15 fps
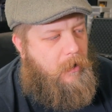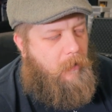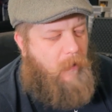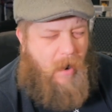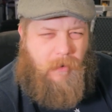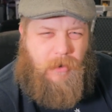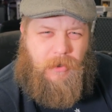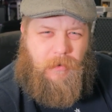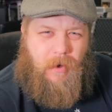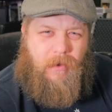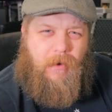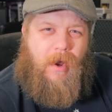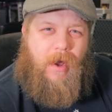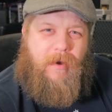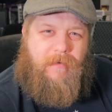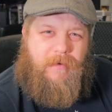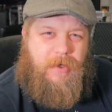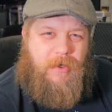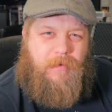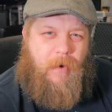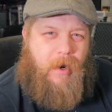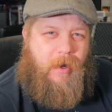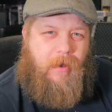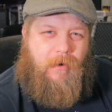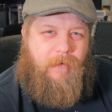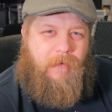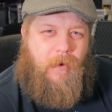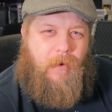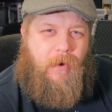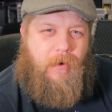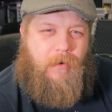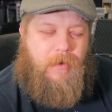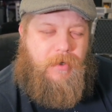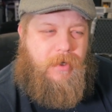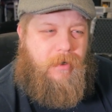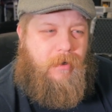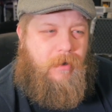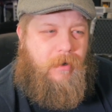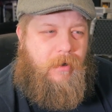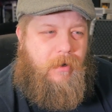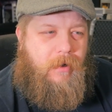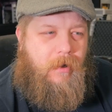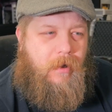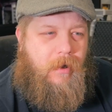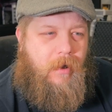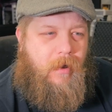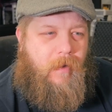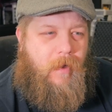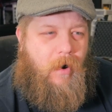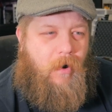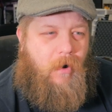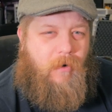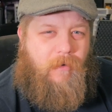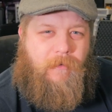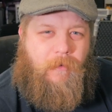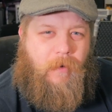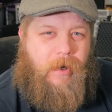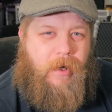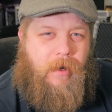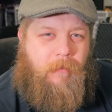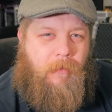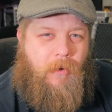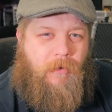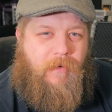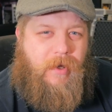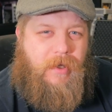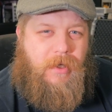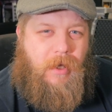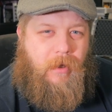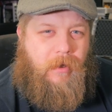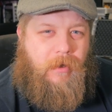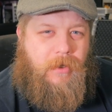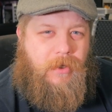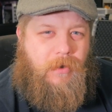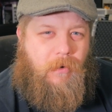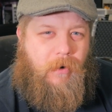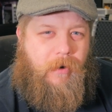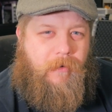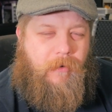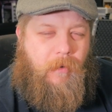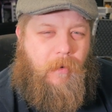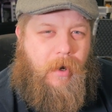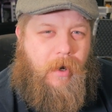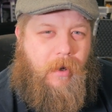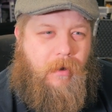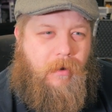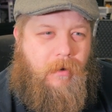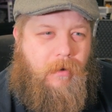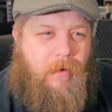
Why would you rather have just regular photos than a whole freaking movie telling the story of your wedding?